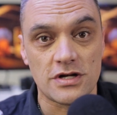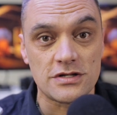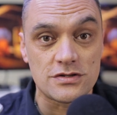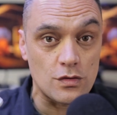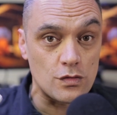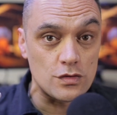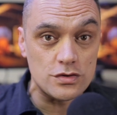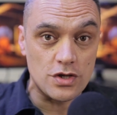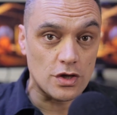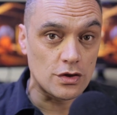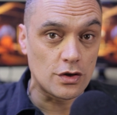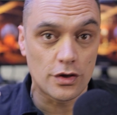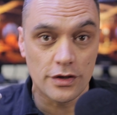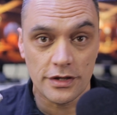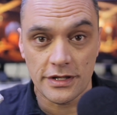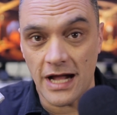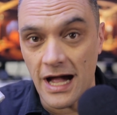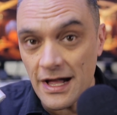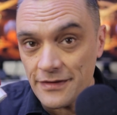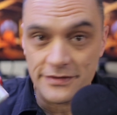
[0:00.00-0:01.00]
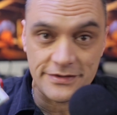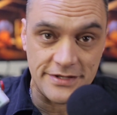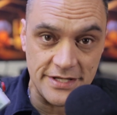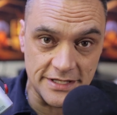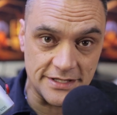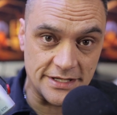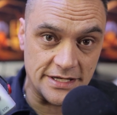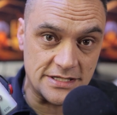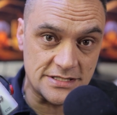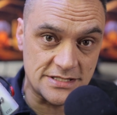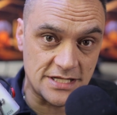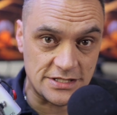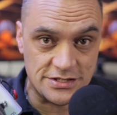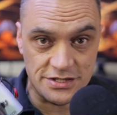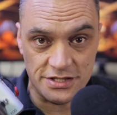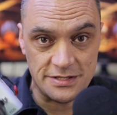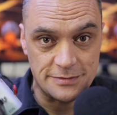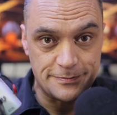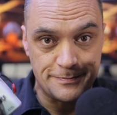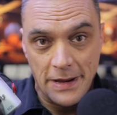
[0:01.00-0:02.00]
I was also learning other techniques
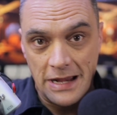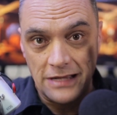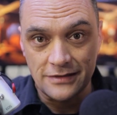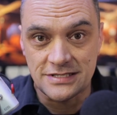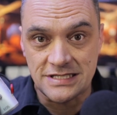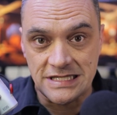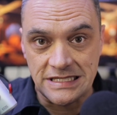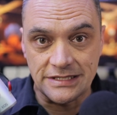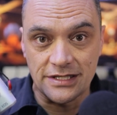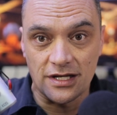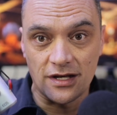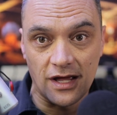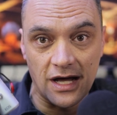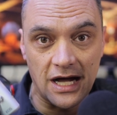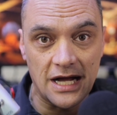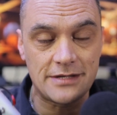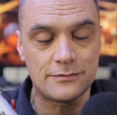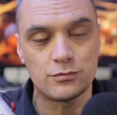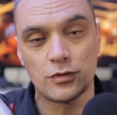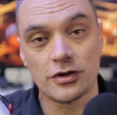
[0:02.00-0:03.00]
such as bouncing the light,